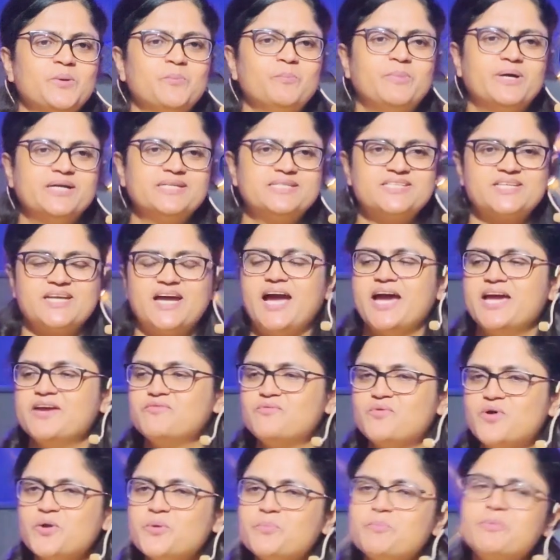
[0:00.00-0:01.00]
but I
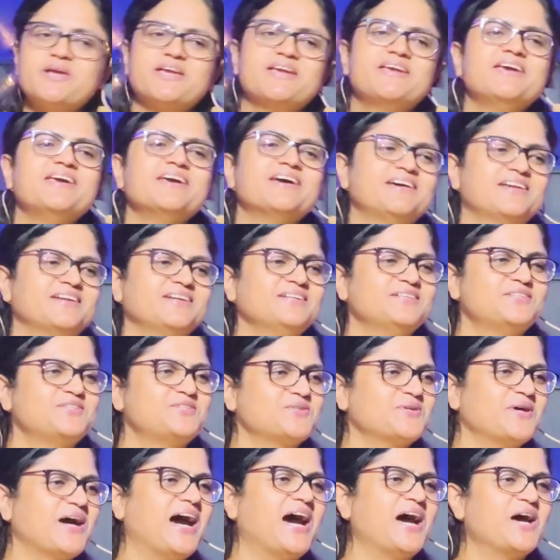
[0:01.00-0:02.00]
won't be here
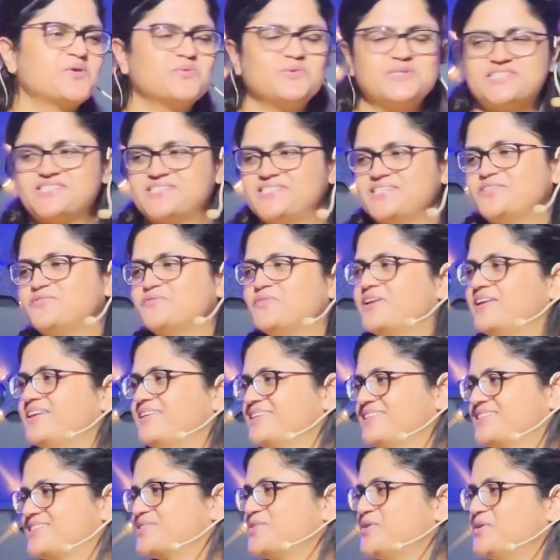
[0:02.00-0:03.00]
to harvest it when
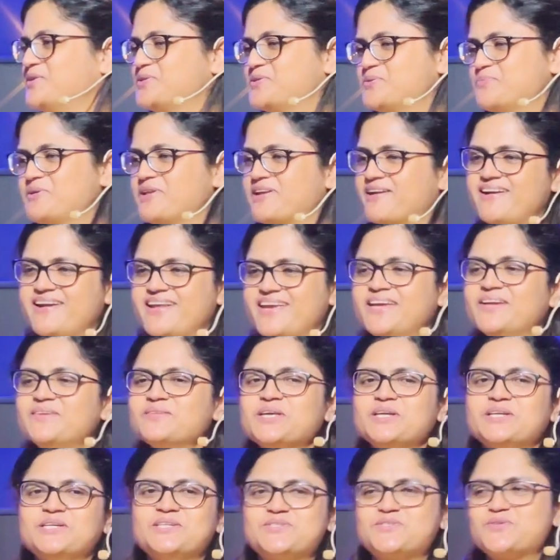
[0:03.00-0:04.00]
it is going to be ready.
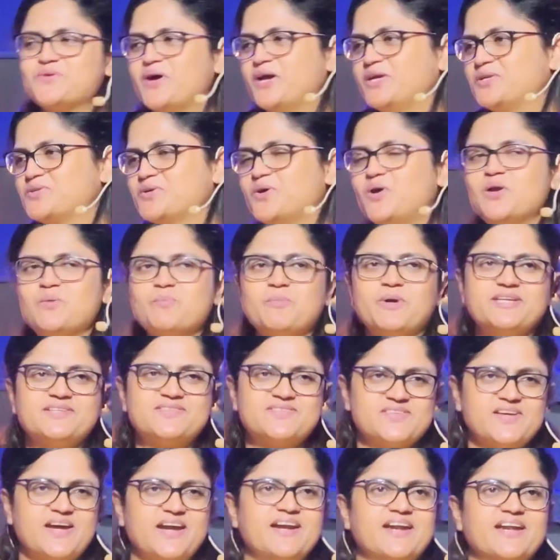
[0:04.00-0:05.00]
So I told my
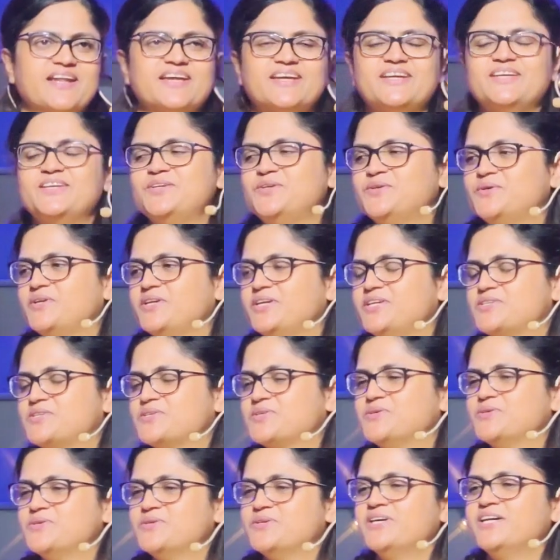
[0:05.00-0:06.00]
son, you need
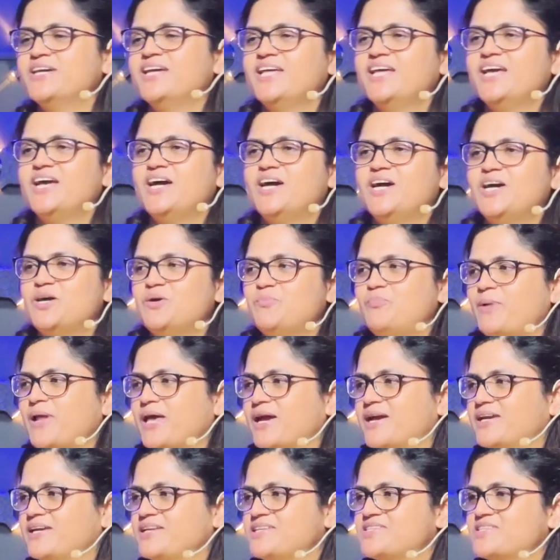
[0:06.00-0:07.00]
to
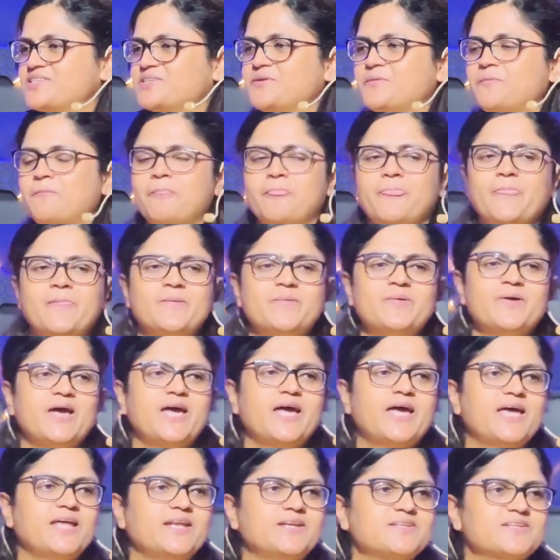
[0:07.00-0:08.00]
pluck it
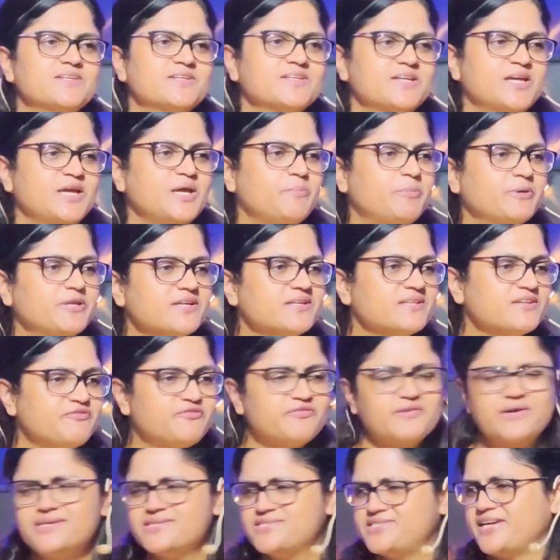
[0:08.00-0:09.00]
and keep it in the
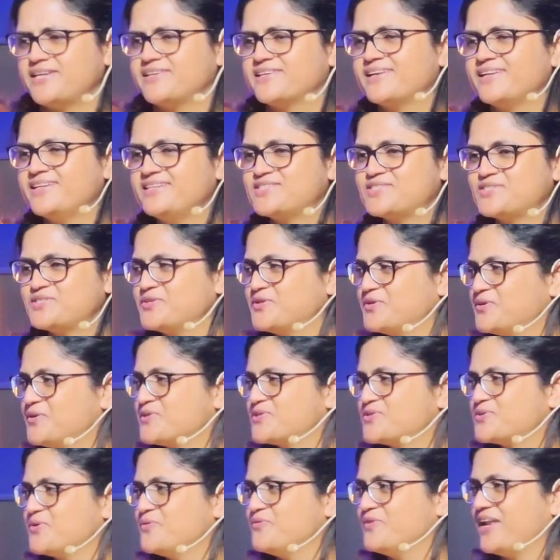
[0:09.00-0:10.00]
fridge at least, you know,
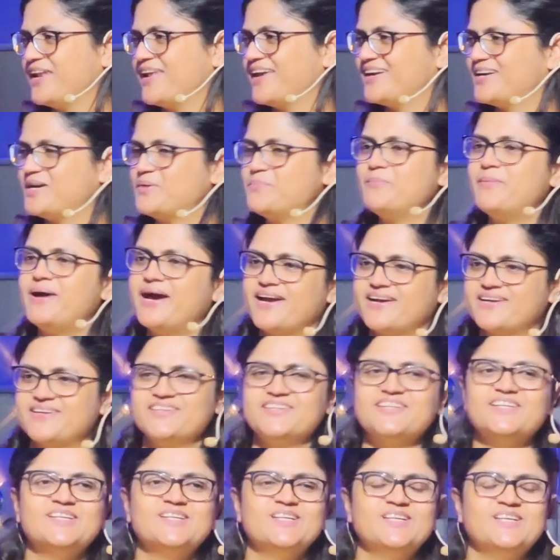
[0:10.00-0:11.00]
so when I come back,
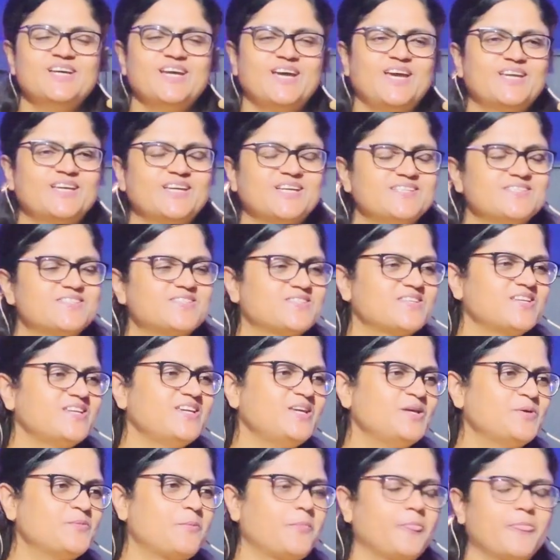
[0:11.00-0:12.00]
I can
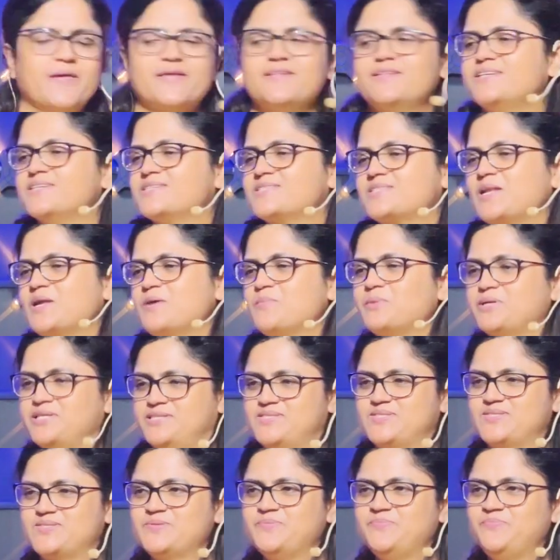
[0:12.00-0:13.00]
see these
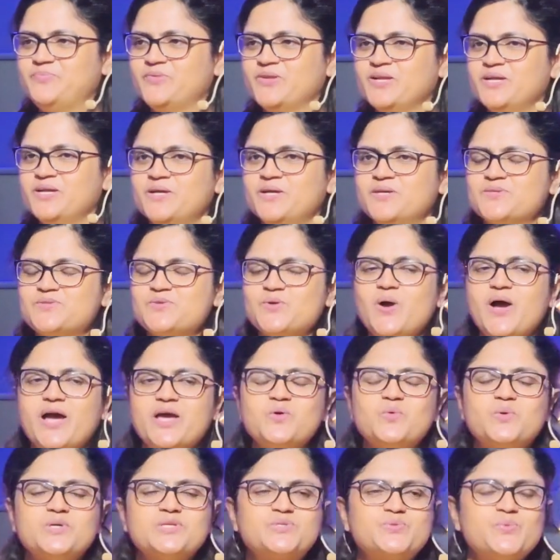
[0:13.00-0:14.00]
lemons. So
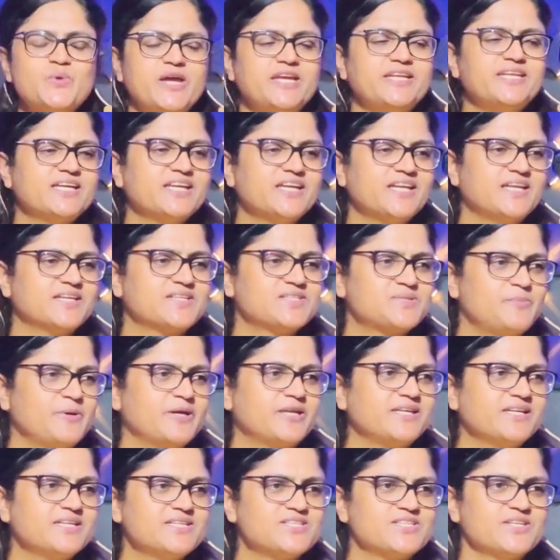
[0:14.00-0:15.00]
I was waiting in
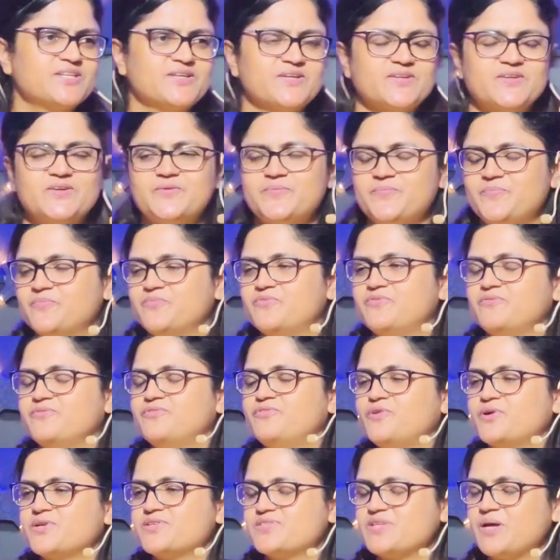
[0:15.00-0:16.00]
expectation, you know,
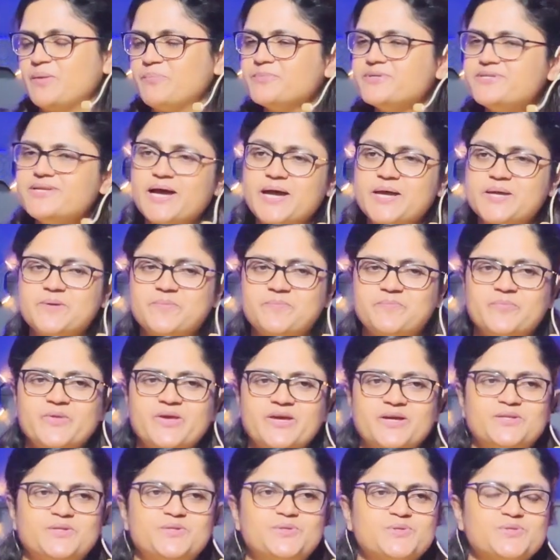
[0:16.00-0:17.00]
for some time
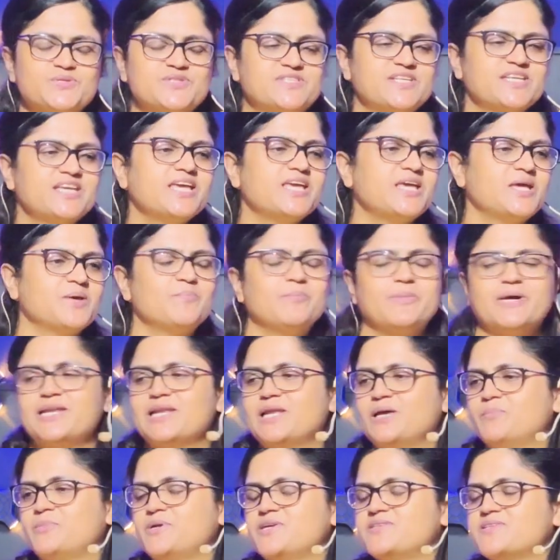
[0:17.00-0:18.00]
to see my
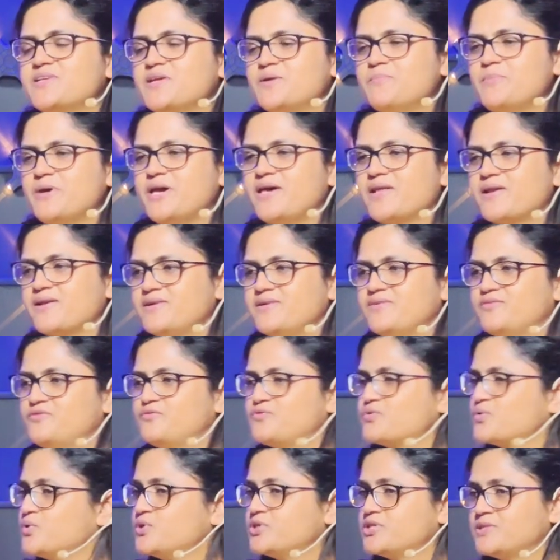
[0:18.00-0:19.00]
lemon tree bear
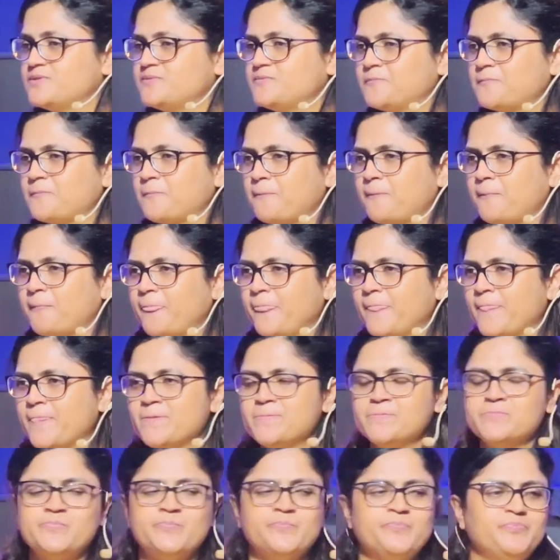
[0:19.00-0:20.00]
fruit.
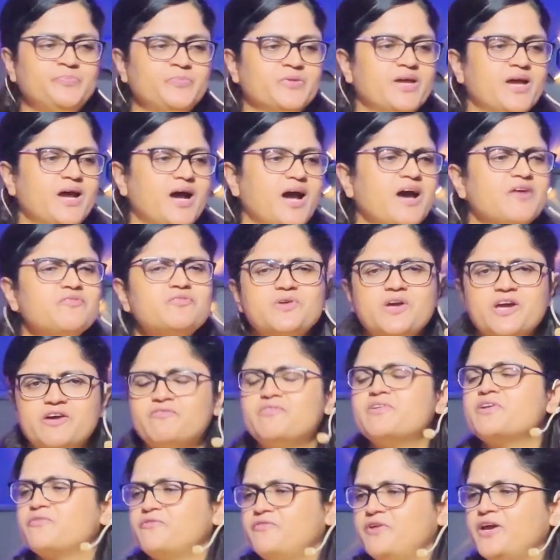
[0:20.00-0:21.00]
Have you
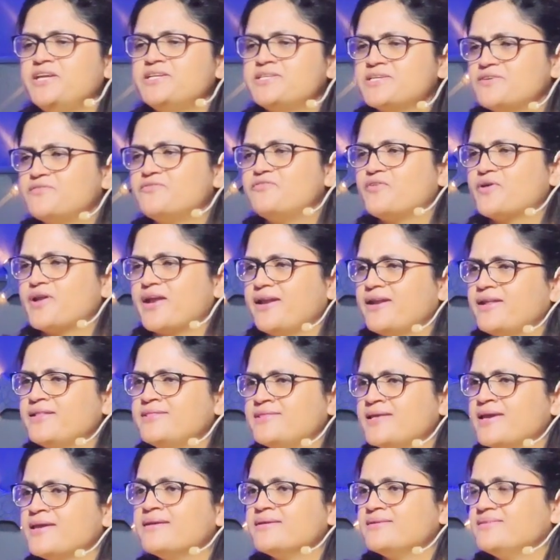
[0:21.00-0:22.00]
ever waited for
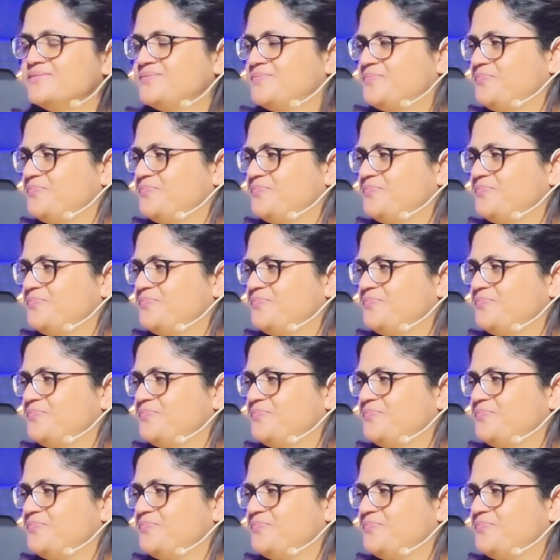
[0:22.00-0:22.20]
anything?